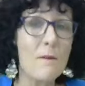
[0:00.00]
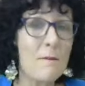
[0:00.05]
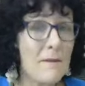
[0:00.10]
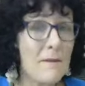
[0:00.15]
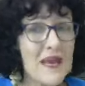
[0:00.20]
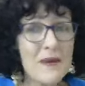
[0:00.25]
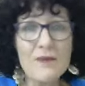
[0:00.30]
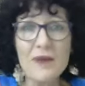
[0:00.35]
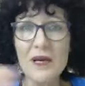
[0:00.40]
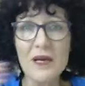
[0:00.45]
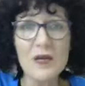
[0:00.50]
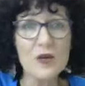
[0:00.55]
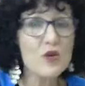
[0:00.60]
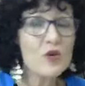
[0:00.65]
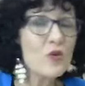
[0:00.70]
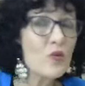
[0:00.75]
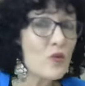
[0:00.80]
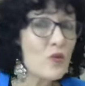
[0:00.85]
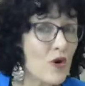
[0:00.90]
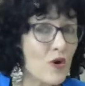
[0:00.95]
People in your
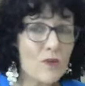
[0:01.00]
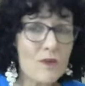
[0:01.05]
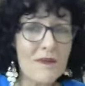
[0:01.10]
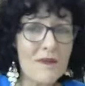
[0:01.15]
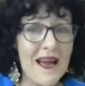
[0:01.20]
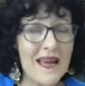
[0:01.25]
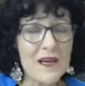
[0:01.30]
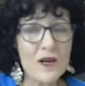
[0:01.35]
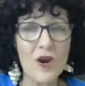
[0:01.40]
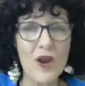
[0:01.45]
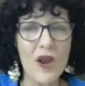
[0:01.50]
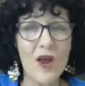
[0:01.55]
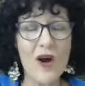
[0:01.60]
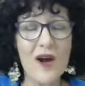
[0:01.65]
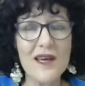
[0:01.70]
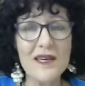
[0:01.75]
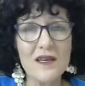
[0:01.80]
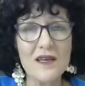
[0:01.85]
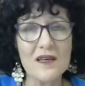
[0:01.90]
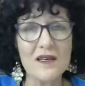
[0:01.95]
world may not
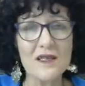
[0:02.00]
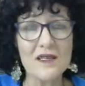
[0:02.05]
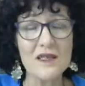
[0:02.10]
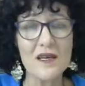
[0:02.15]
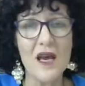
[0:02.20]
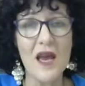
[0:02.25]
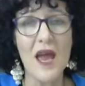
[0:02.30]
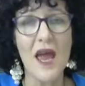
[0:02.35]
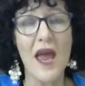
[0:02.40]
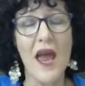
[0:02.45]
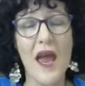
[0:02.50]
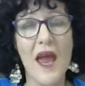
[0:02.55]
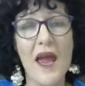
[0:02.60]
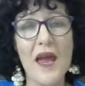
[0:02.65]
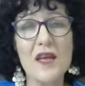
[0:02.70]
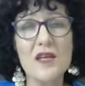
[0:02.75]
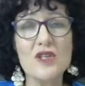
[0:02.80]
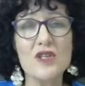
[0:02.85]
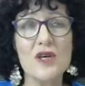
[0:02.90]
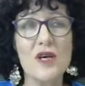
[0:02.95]
like it.
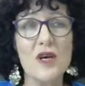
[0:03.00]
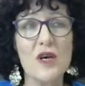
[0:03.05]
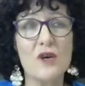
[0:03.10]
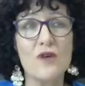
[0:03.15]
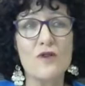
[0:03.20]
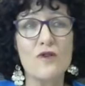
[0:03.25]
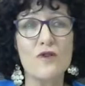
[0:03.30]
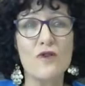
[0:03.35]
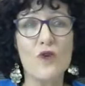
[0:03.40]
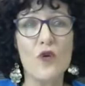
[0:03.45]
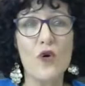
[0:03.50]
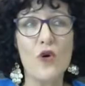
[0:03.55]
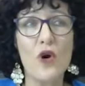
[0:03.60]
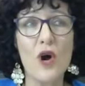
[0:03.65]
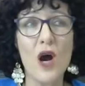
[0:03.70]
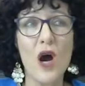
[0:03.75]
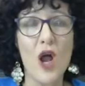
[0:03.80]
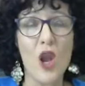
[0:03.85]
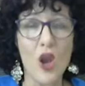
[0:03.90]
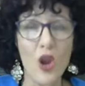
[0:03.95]
And
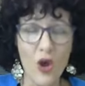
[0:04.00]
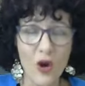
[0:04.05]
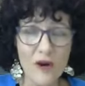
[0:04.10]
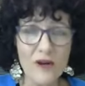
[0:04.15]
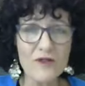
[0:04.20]
for a lot